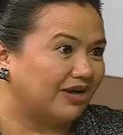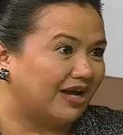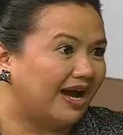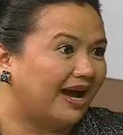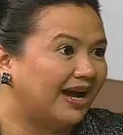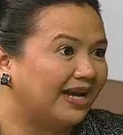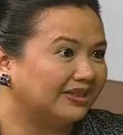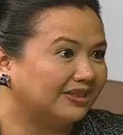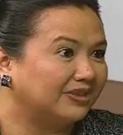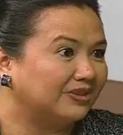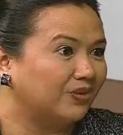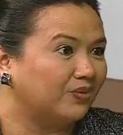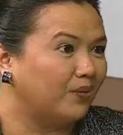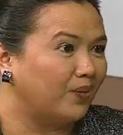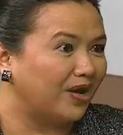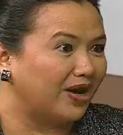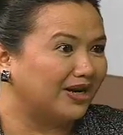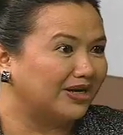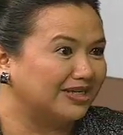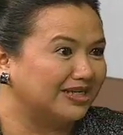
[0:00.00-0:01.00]
a heightened
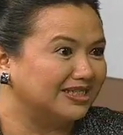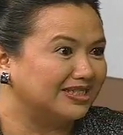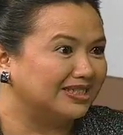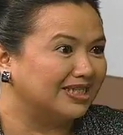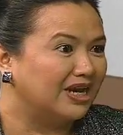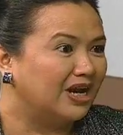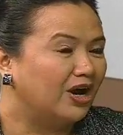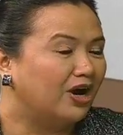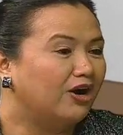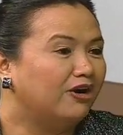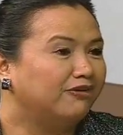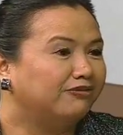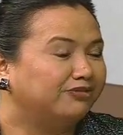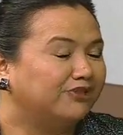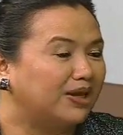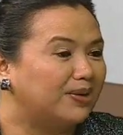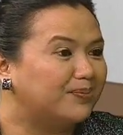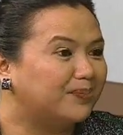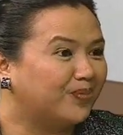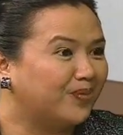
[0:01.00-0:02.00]
awareness of
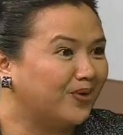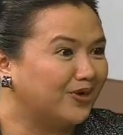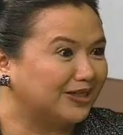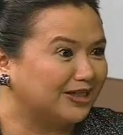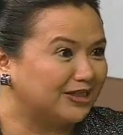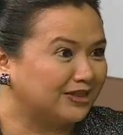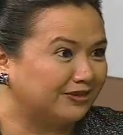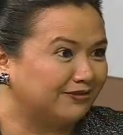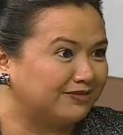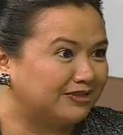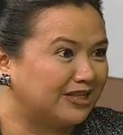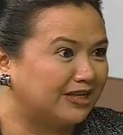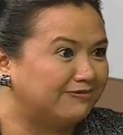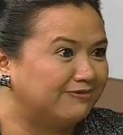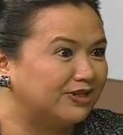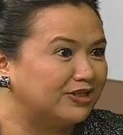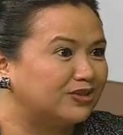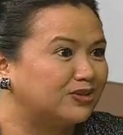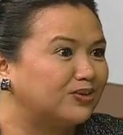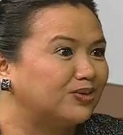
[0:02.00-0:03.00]
the importance of
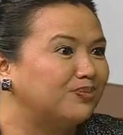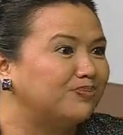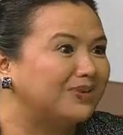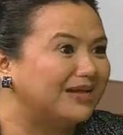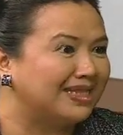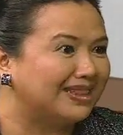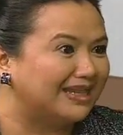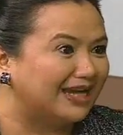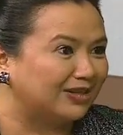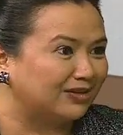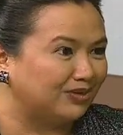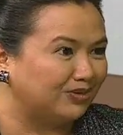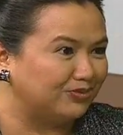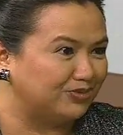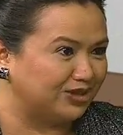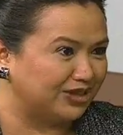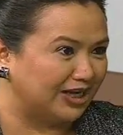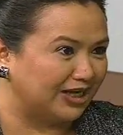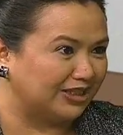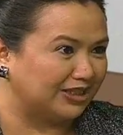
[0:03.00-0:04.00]
savings to meet that
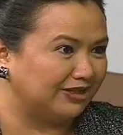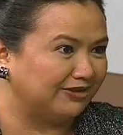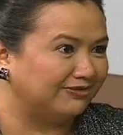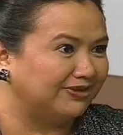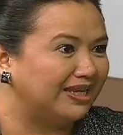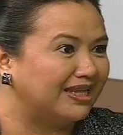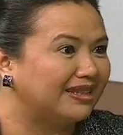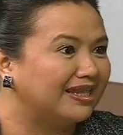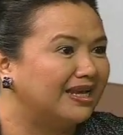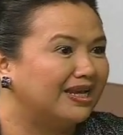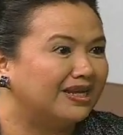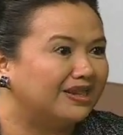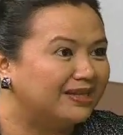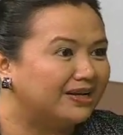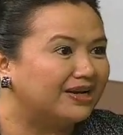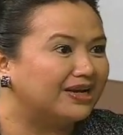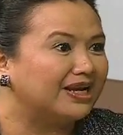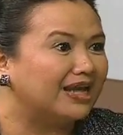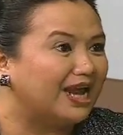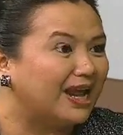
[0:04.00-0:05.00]
objective, then
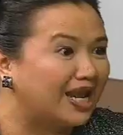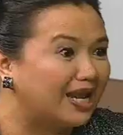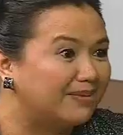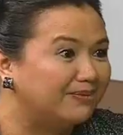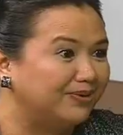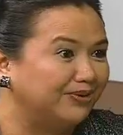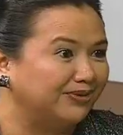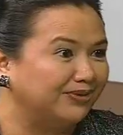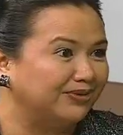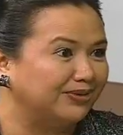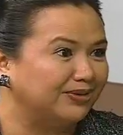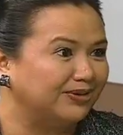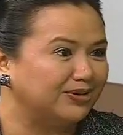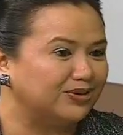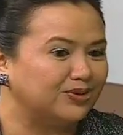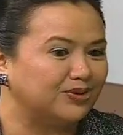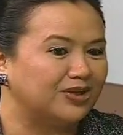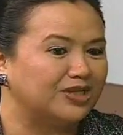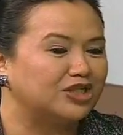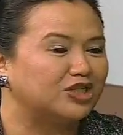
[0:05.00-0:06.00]
they're able, you know,
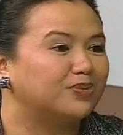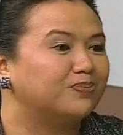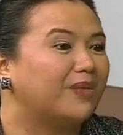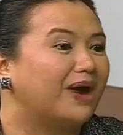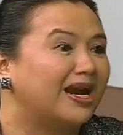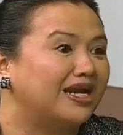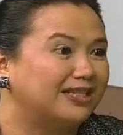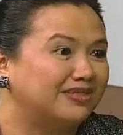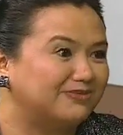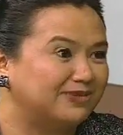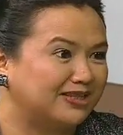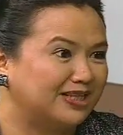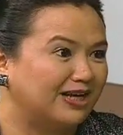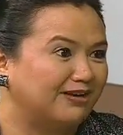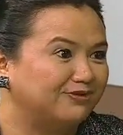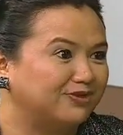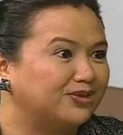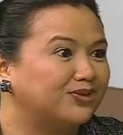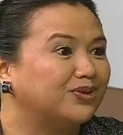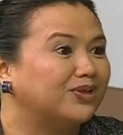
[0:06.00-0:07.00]
to inspire
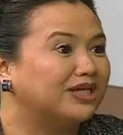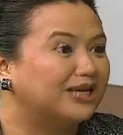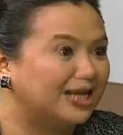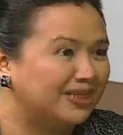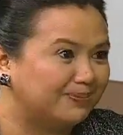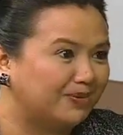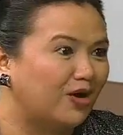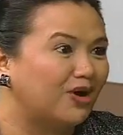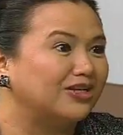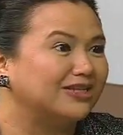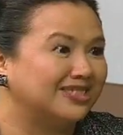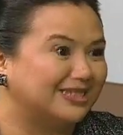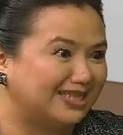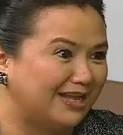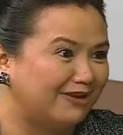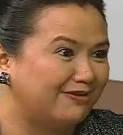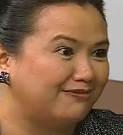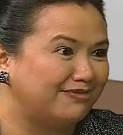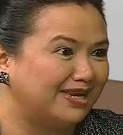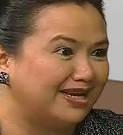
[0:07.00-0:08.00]
themselves to keep on
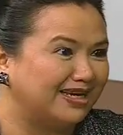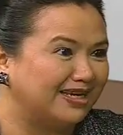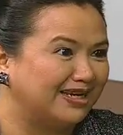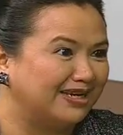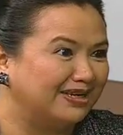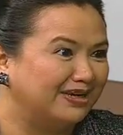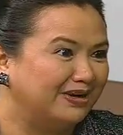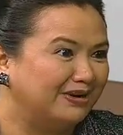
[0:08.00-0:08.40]
saving